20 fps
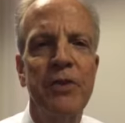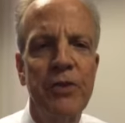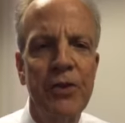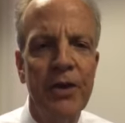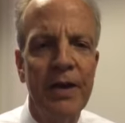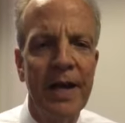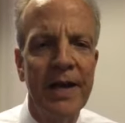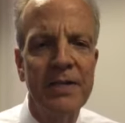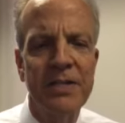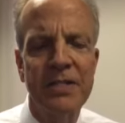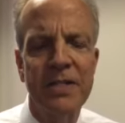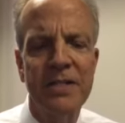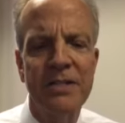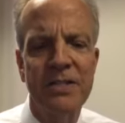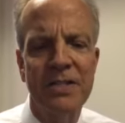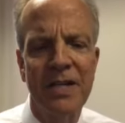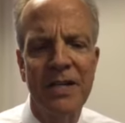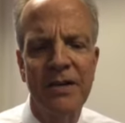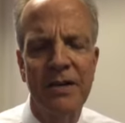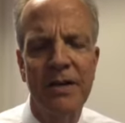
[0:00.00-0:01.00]
to the United States
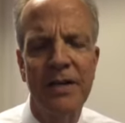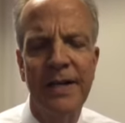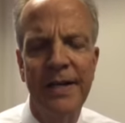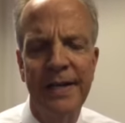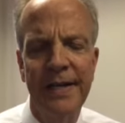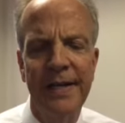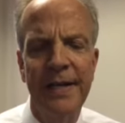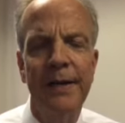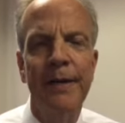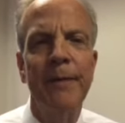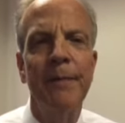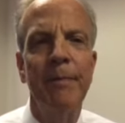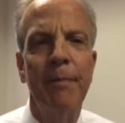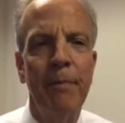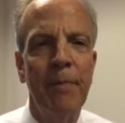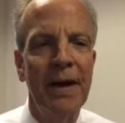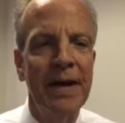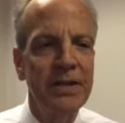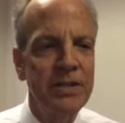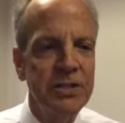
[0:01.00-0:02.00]
Senate
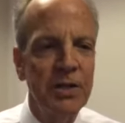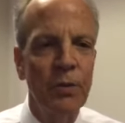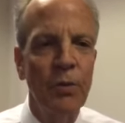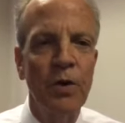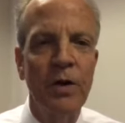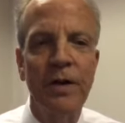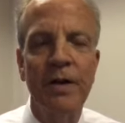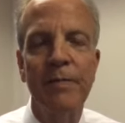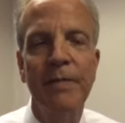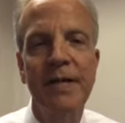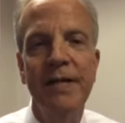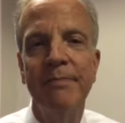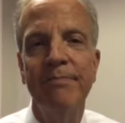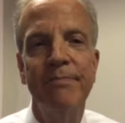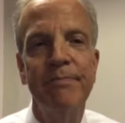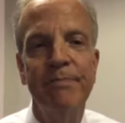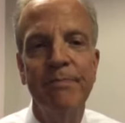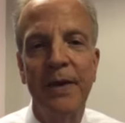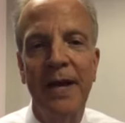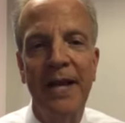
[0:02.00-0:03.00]
but uh, we're going to be
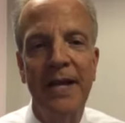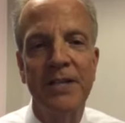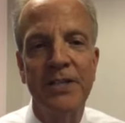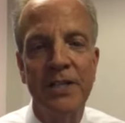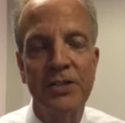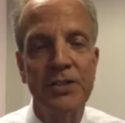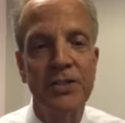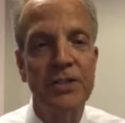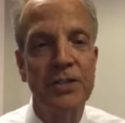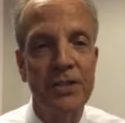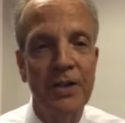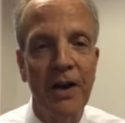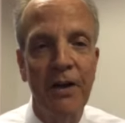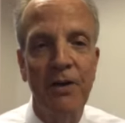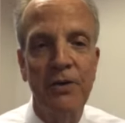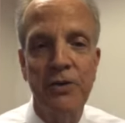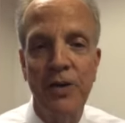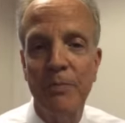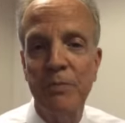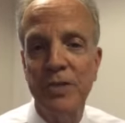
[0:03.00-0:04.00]
paying attention to
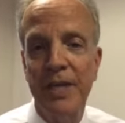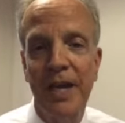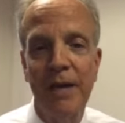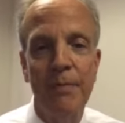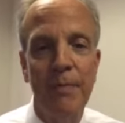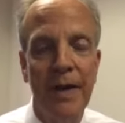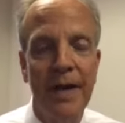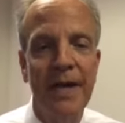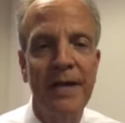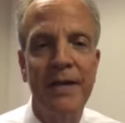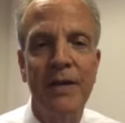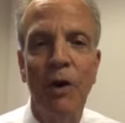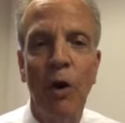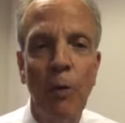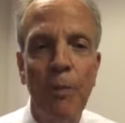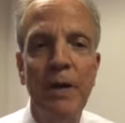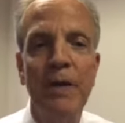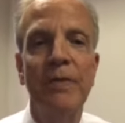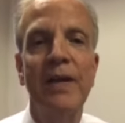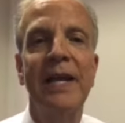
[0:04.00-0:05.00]
Donald Trump's campaign and
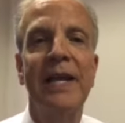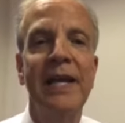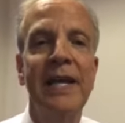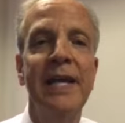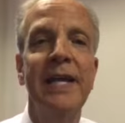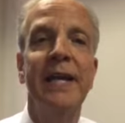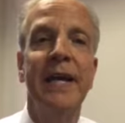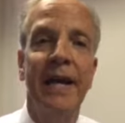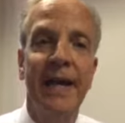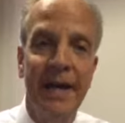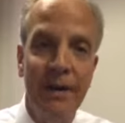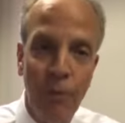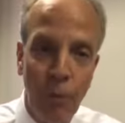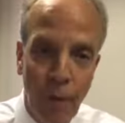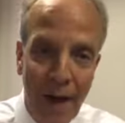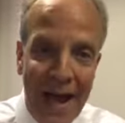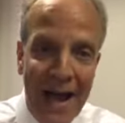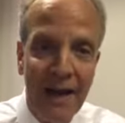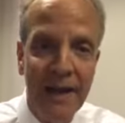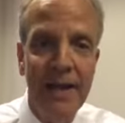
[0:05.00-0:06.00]
hoping that he can
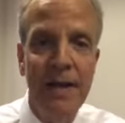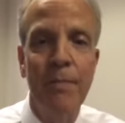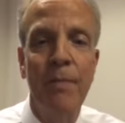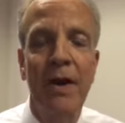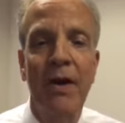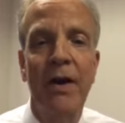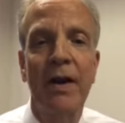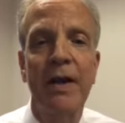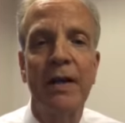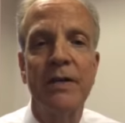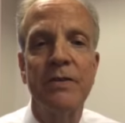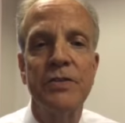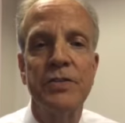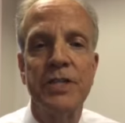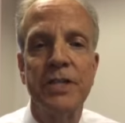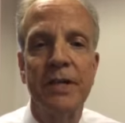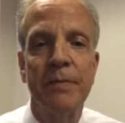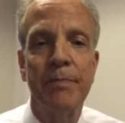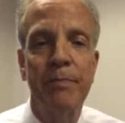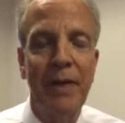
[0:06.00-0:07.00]
rally Americans
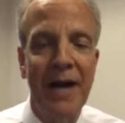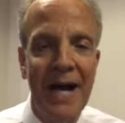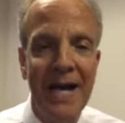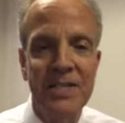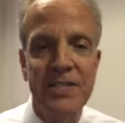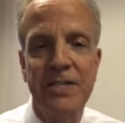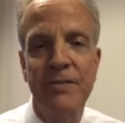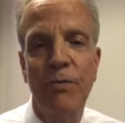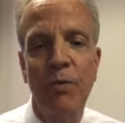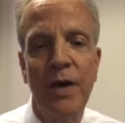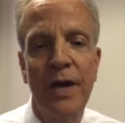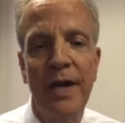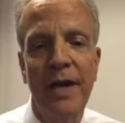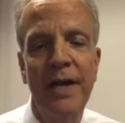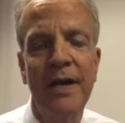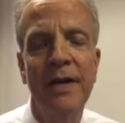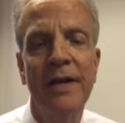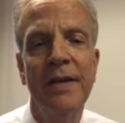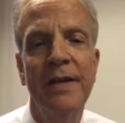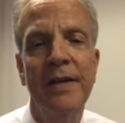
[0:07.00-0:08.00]
in a positive
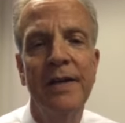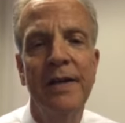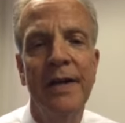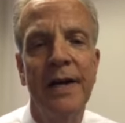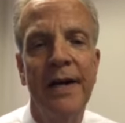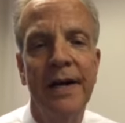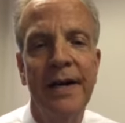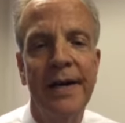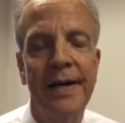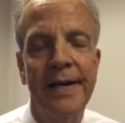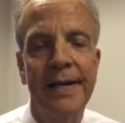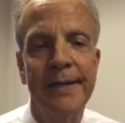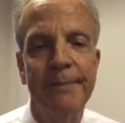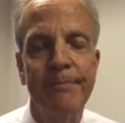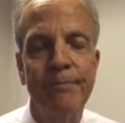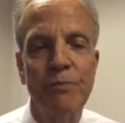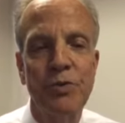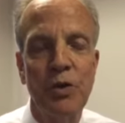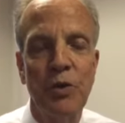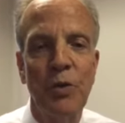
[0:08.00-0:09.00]
way uh,
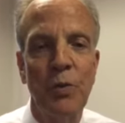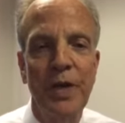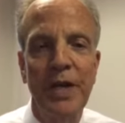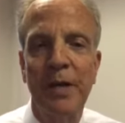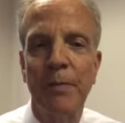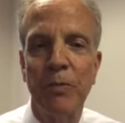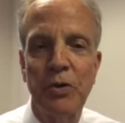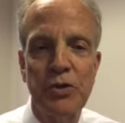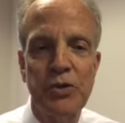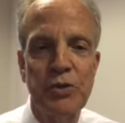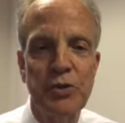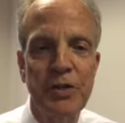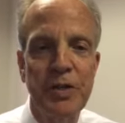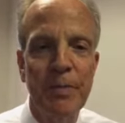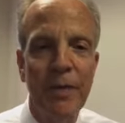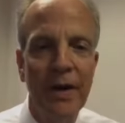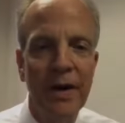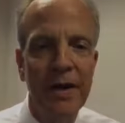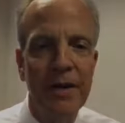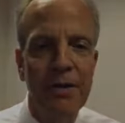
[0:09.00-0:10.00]
so that we can pursue the
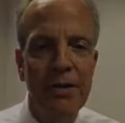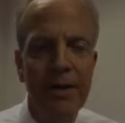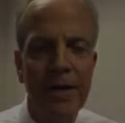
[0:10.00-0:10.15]
American